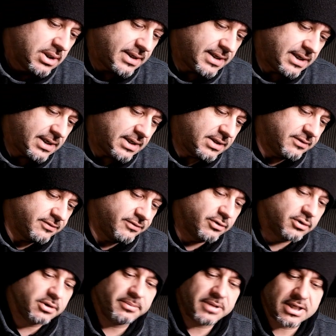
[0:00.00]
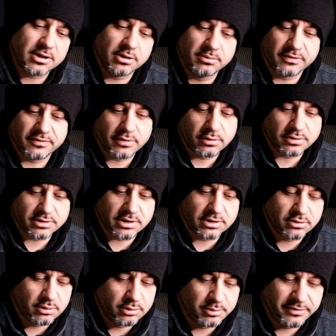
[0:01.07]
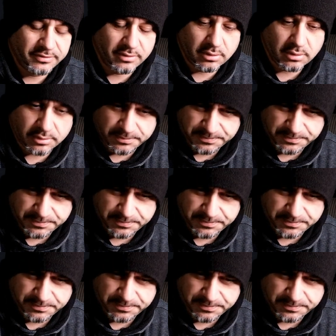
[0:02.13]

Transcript: And for the Magnum, of course, I told you before,